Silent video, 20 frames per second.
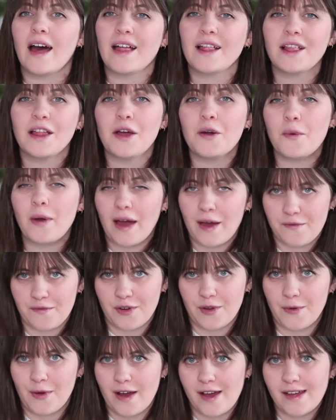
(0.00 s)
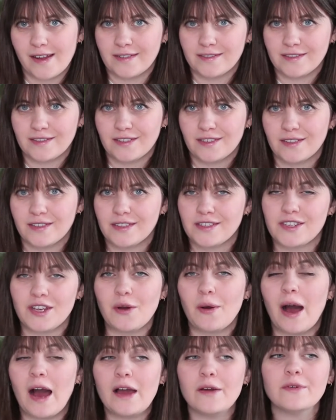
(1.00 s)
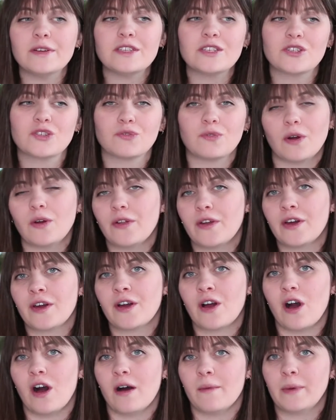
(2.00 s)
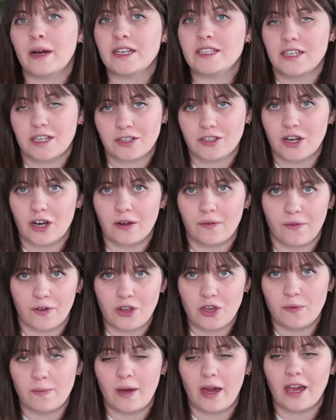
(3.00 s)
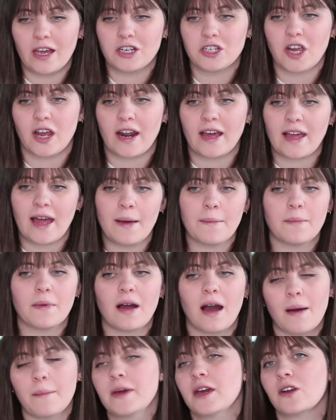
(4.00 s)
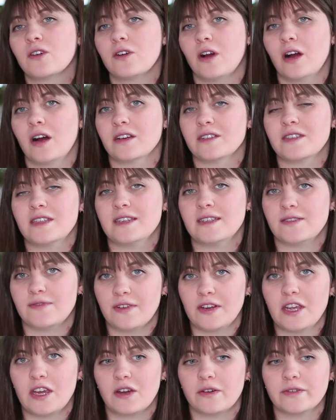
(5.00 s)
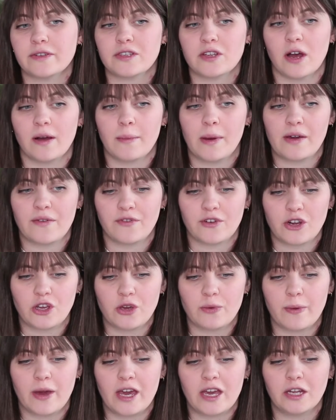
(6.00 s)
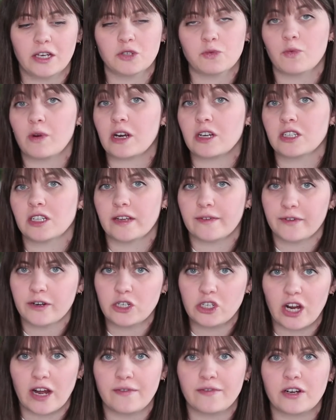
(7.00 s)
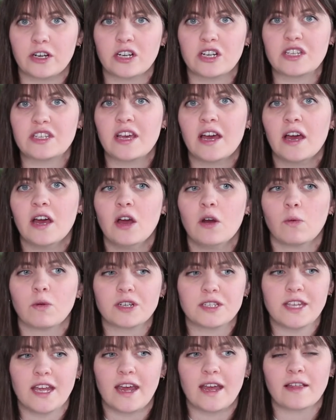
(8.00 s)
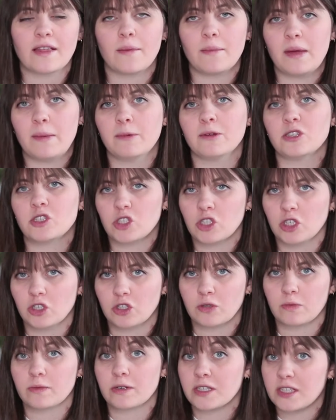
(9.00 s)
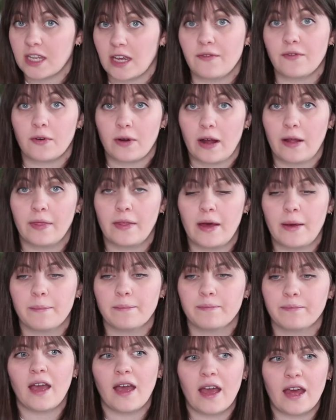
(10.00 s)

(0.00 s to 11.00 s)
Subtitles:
Hello, everyone. So I was scrolling on my TikTok For You page and I kept coming across these videos on my For You page where delivery drivers were saying that people's children were safe around them.